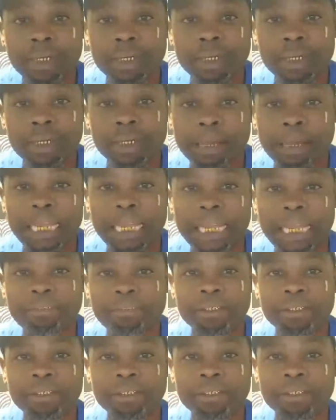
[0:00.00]
I've been
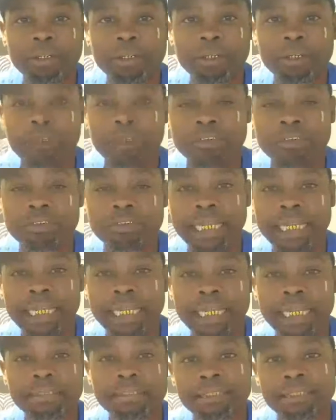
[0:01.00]
having it, you know,
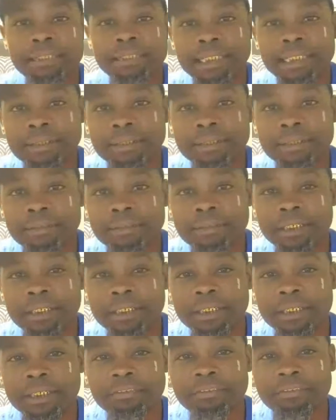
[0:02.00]
swanging since then,
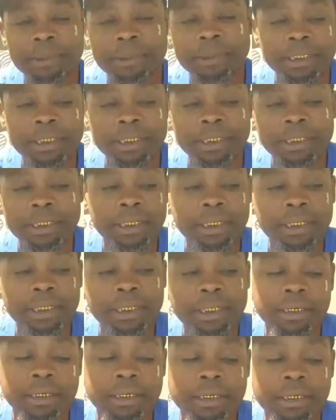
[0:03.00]
uh, family.
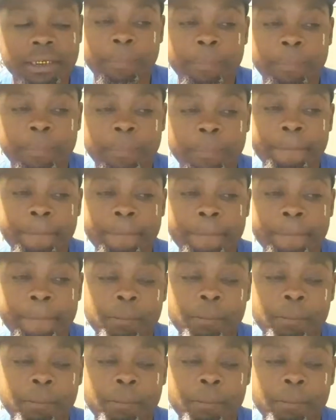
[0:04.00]
Um, but